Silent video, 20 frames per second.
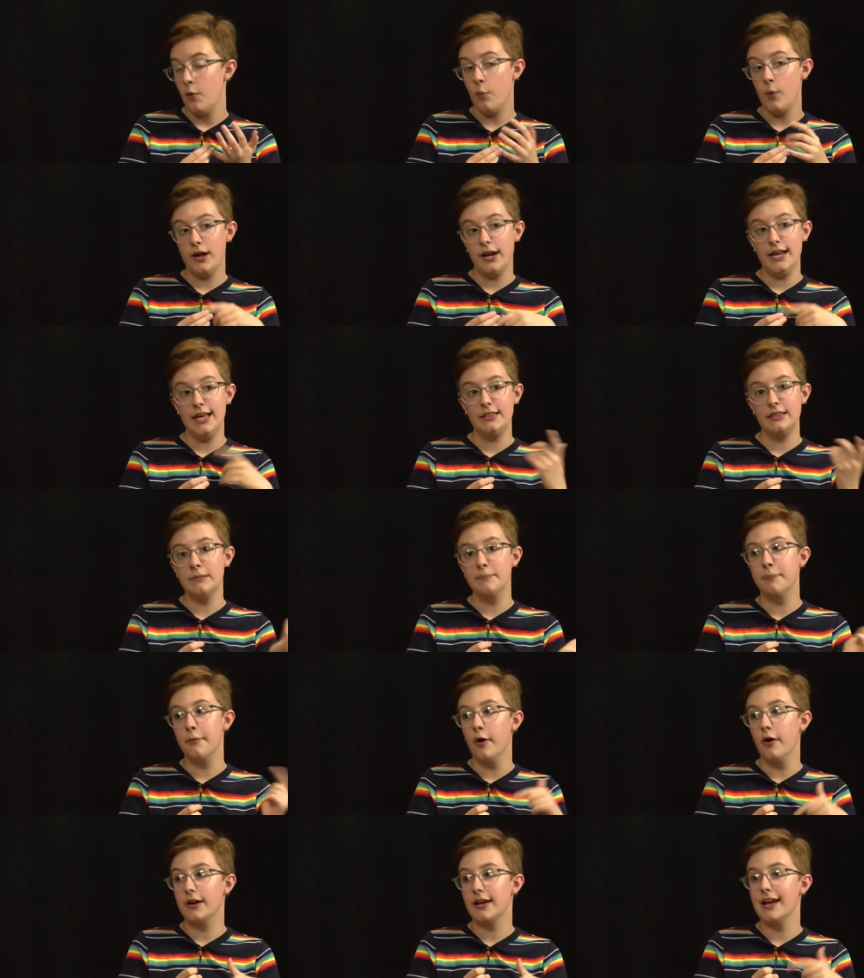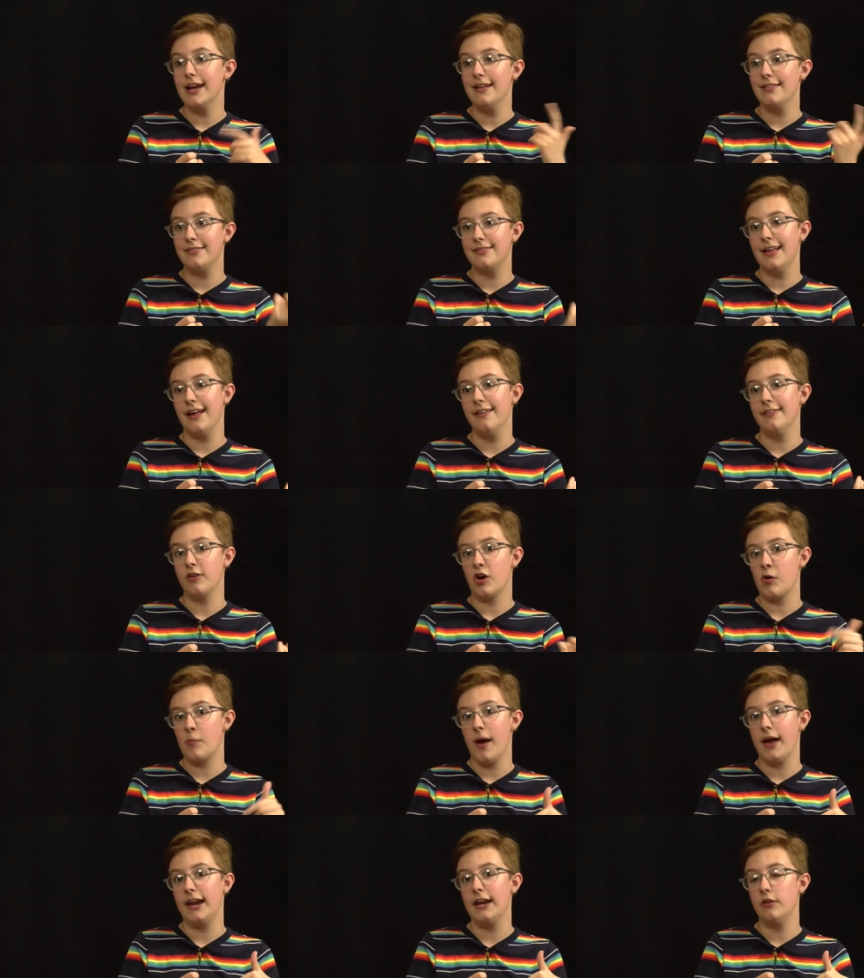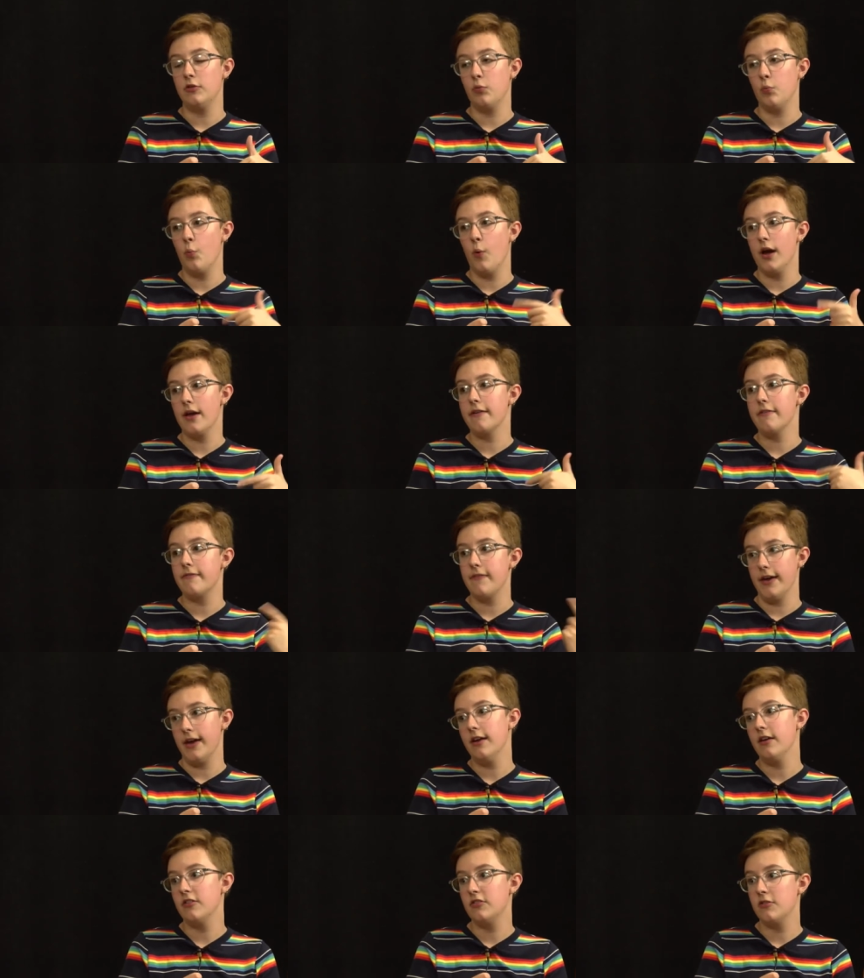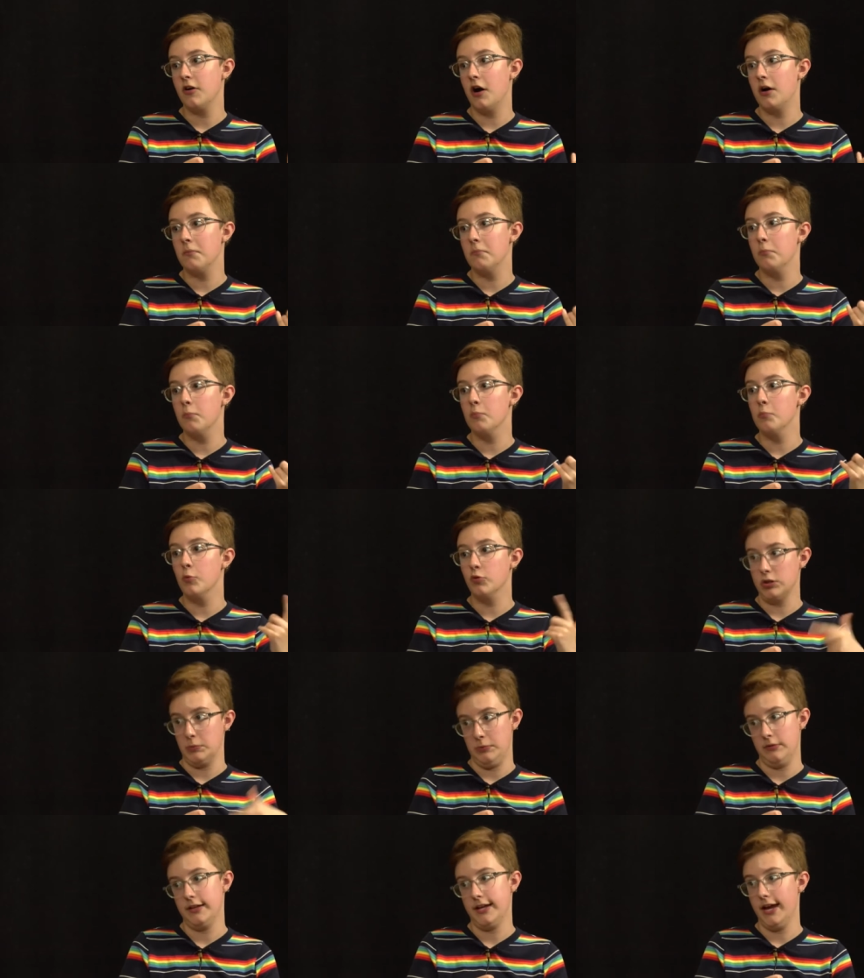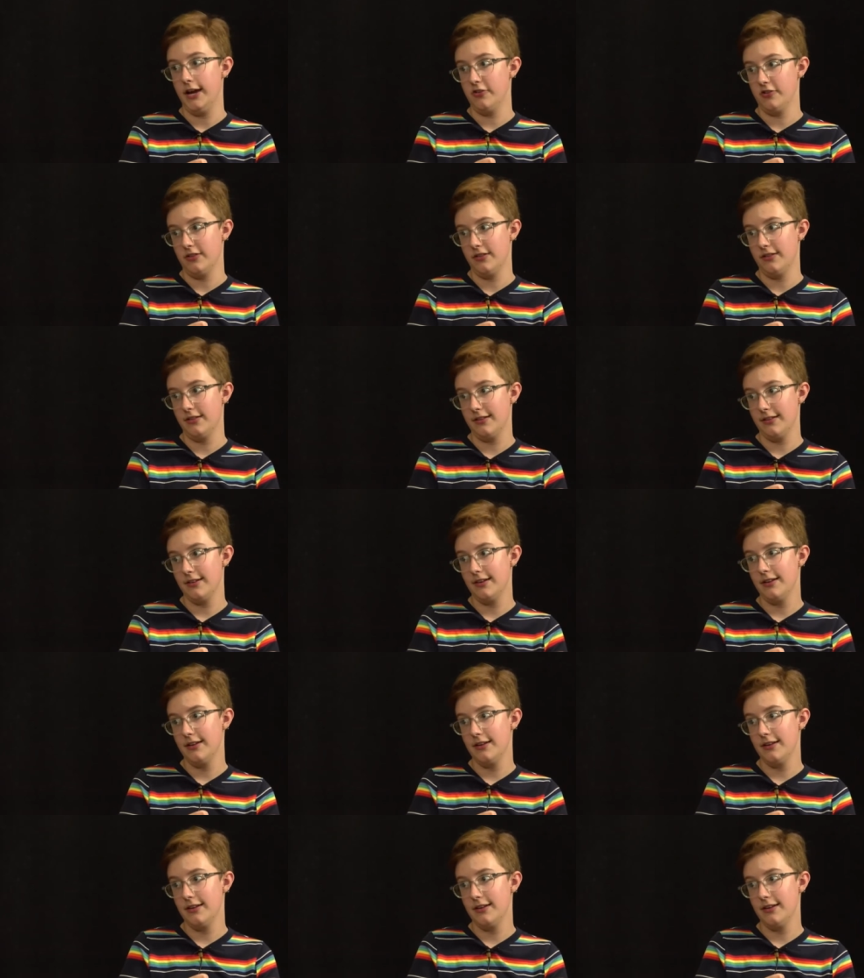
when in the book it says Hermione's white face on multiple occasions.